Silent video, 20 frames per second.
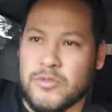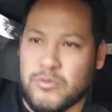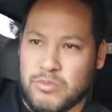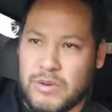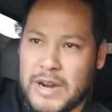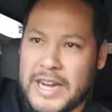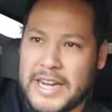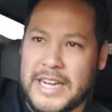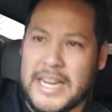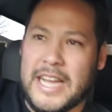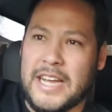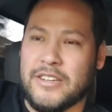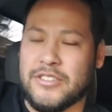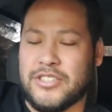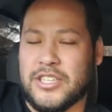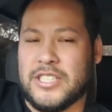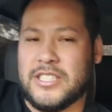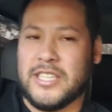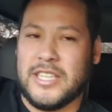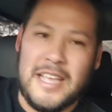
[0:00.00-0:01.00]
right now
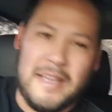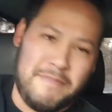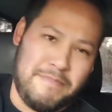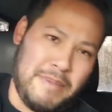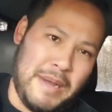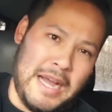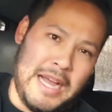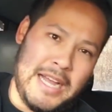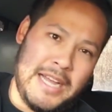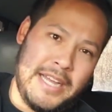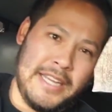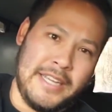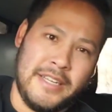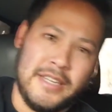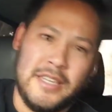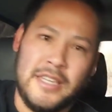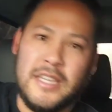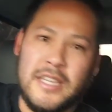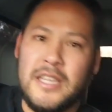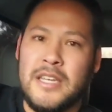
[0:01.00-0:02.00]
just to get by,
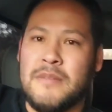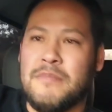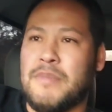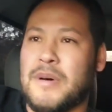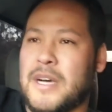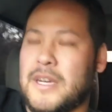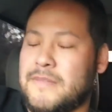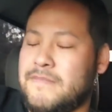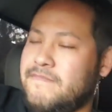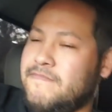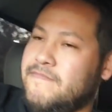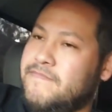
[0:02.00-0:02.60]
but